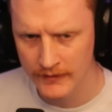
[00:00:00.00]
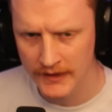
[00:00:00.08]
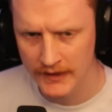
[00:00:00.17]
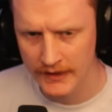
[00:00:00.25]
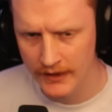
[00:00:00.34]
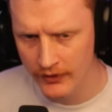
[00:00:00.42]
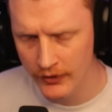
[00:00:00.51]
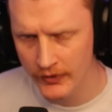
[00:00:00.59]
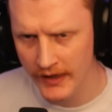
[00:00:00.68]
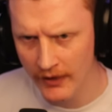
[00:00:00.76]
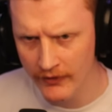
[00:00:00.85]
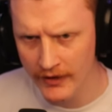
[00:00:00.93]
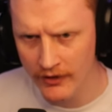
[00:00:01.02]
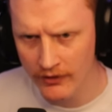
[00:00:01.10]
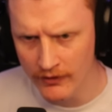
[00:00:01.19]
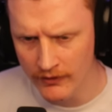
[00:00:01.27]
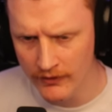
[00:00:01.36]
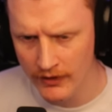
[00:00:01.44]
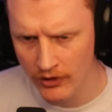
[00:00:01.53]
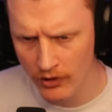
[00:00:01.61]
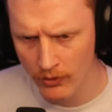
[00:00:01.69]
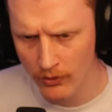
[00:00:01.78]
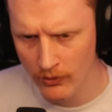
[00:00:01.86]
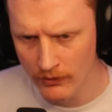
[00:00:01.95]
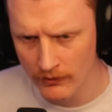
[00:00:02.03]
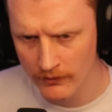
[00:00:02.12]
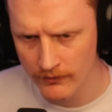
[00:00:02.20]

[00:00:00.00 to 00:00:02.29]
Hey, are you down there? Hello?